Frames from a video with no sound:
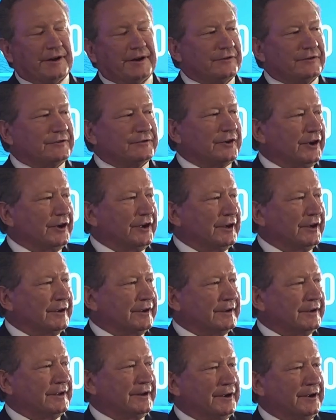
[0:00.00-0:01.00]
doing,
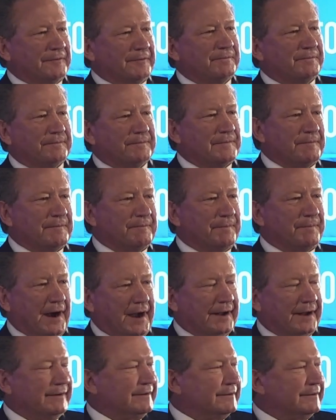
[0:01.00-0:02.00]
you know,
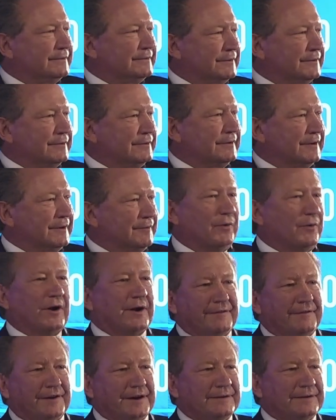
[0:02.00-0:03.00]
Biden, whatever.